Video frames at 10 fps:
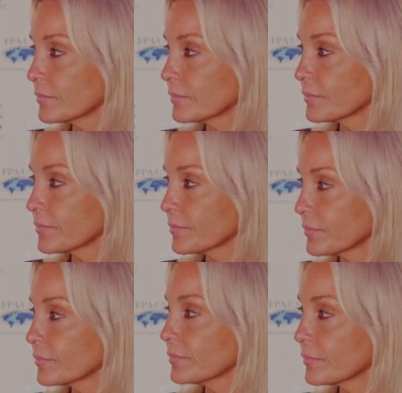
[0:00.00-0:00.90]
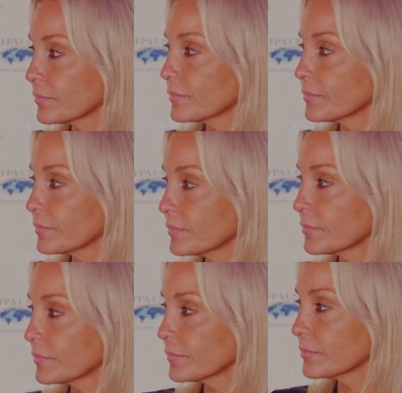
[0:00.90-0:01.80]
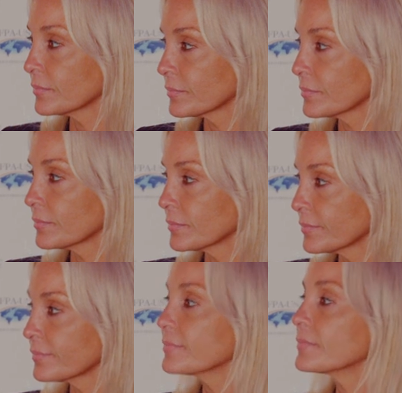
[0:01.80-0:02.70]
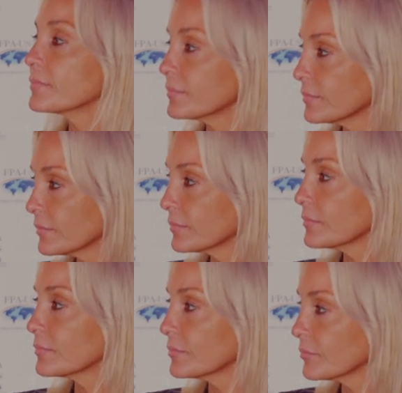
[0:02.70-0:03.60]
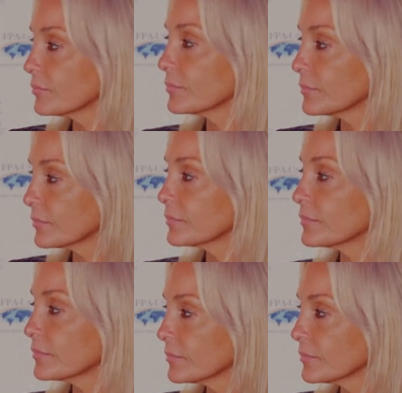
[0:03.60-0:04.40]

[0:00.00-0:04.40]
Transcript: This person isn't speaking.